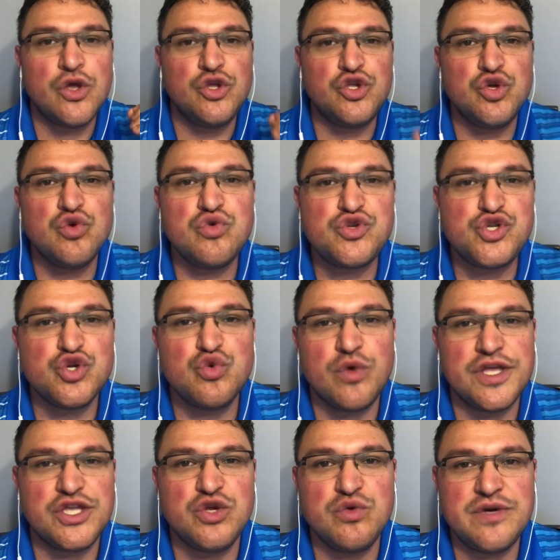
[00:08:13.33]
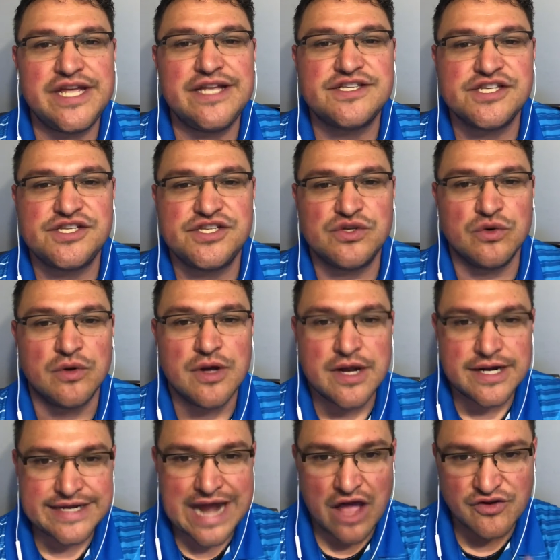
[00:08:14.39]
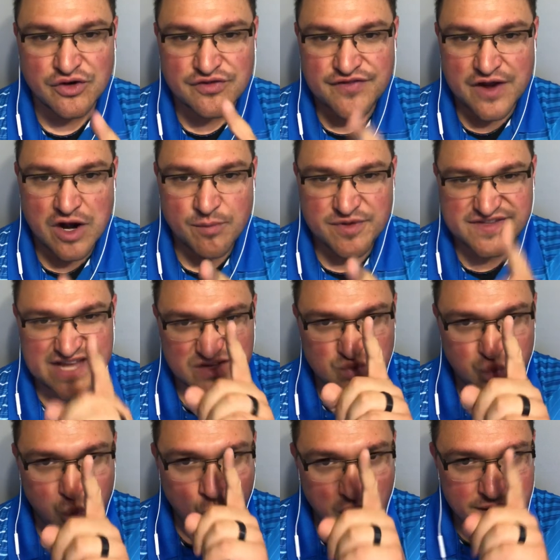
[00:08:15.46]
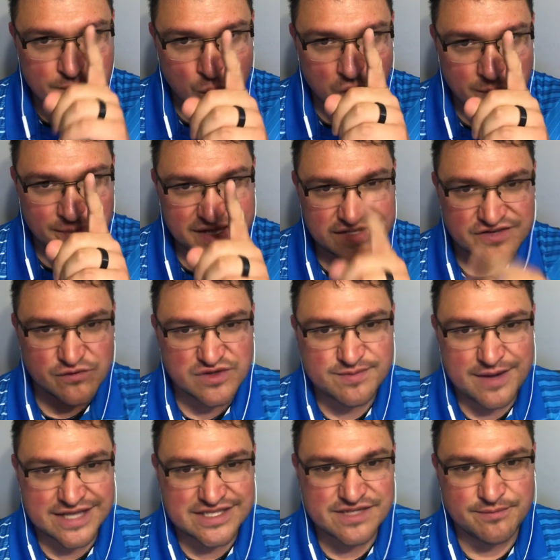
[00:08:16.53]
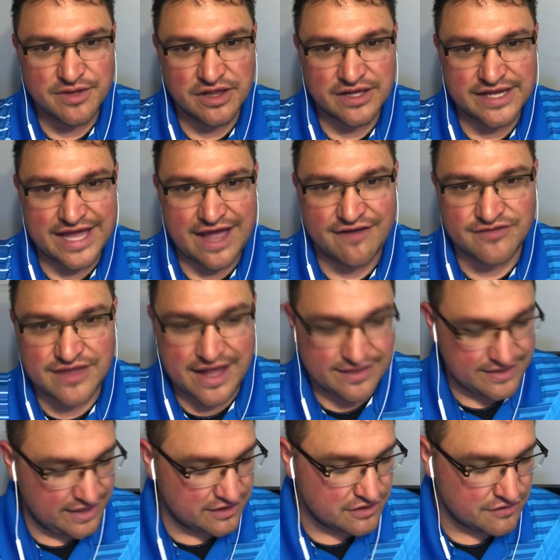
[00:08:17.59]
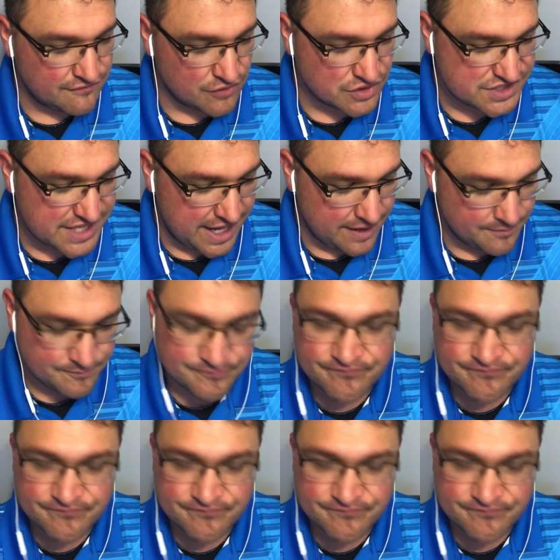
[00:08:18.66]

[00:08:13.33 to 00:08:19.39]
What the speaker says: You do what you need to do. Now, your therapist has one more piece of responsibility at the end of the first day.